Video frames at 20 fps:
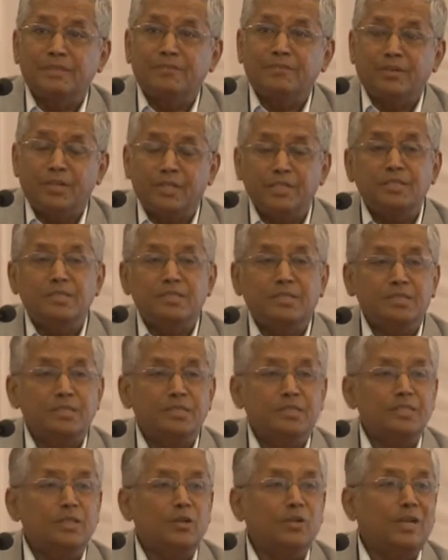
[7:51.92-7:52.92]
For
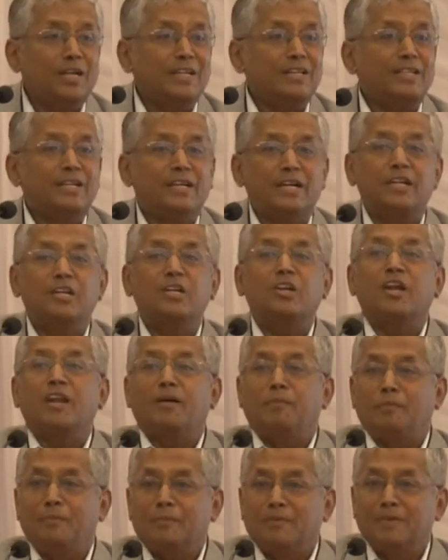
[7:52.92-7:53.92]
instance, look at the
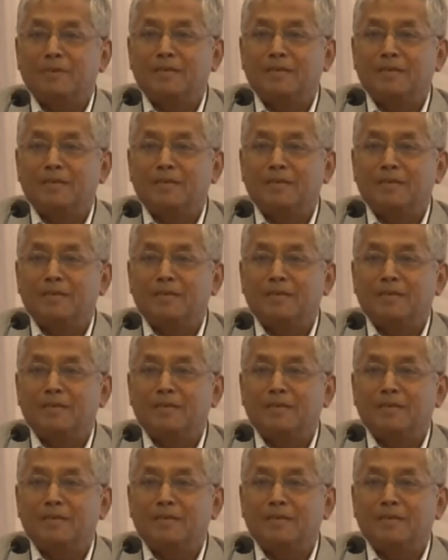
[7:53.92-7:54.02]
curriculum.